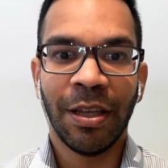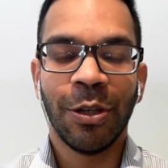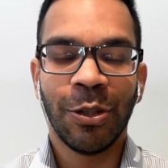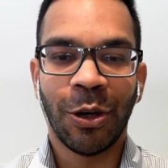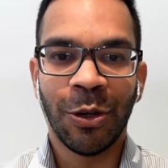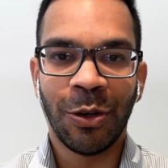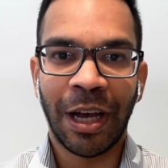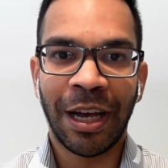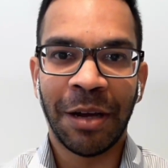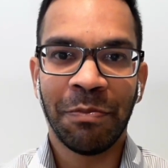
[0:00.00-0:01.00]
So
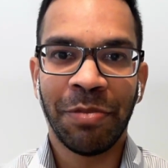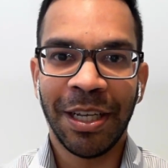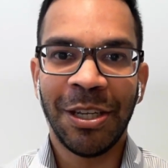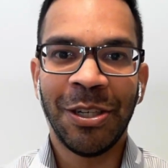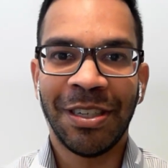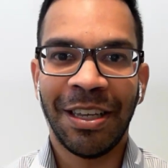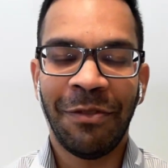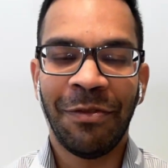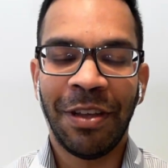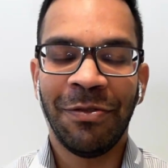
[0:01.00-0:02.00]
please,
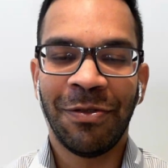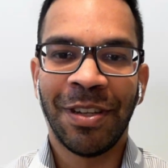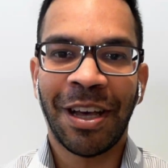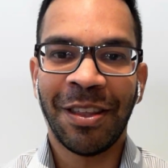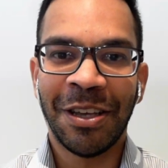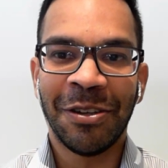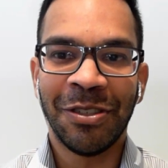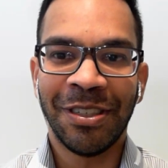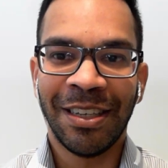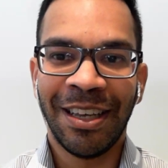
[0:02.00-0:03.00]
if nothing
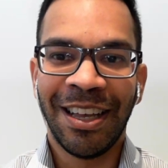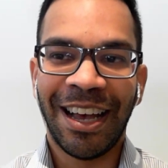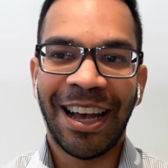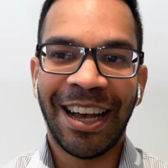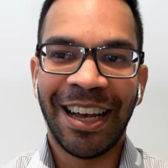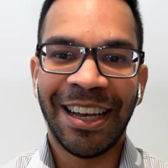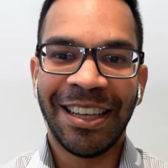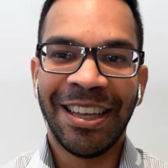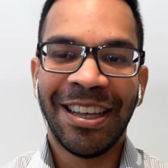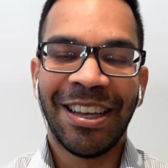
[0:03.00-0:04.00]
else,
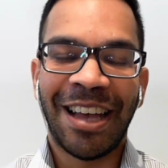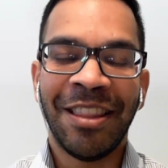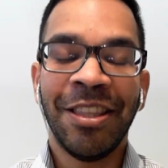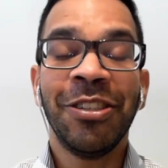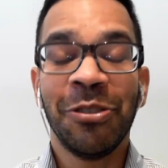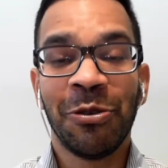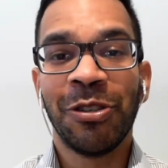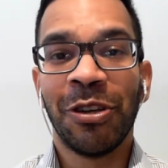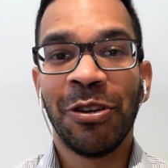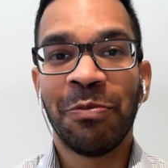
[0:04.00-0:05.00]
and this is
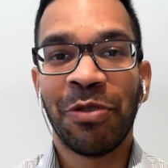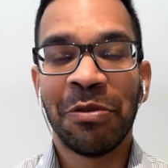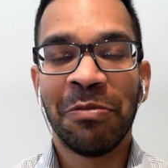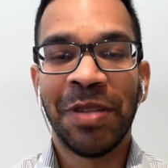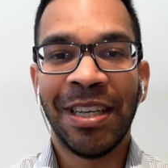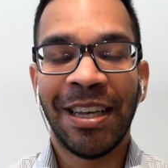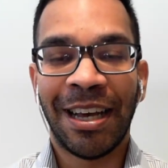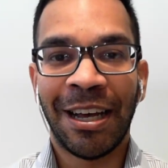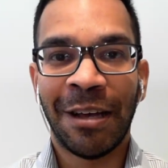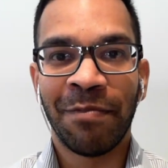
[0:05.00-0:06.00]
also probably
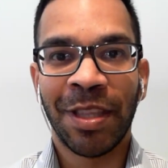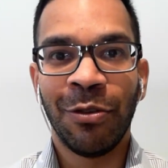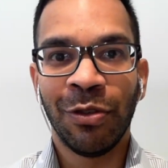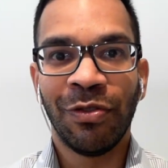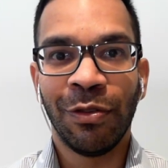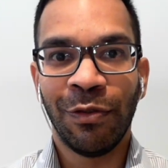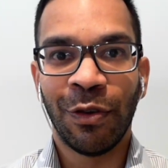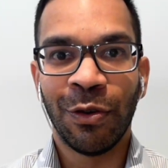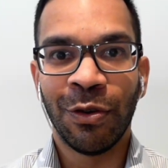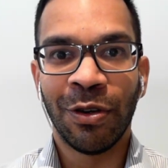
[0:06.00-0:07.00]
useful
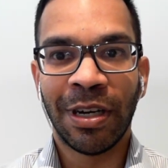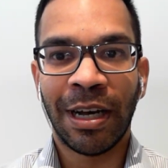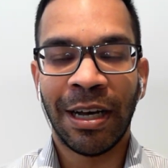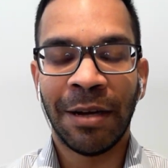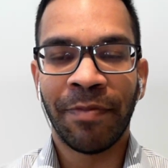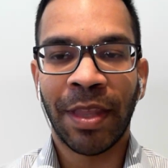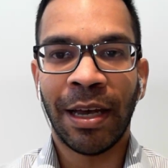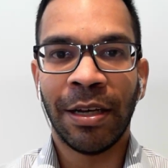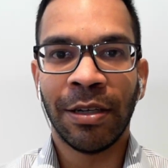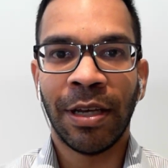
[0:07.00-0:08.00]
for
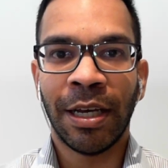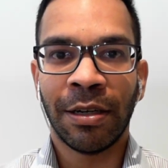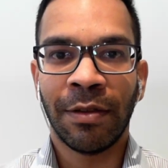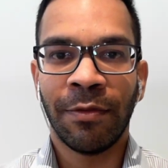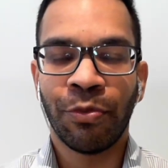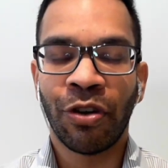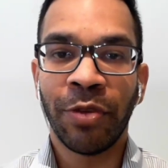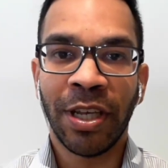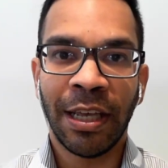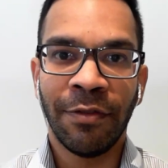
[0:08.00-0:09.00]
our
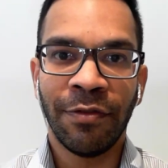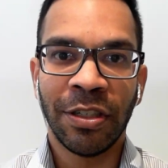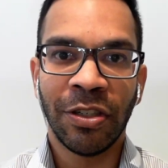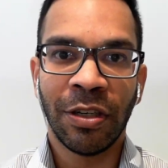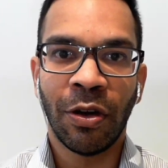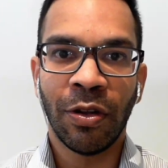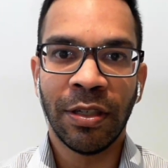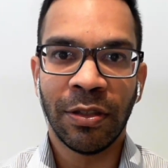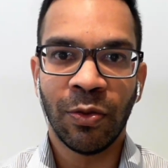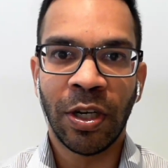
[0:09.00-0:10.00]
primary care physician
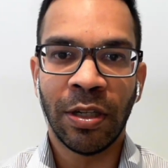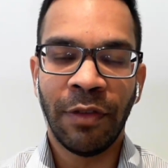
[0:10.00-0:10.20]
colleagues as well.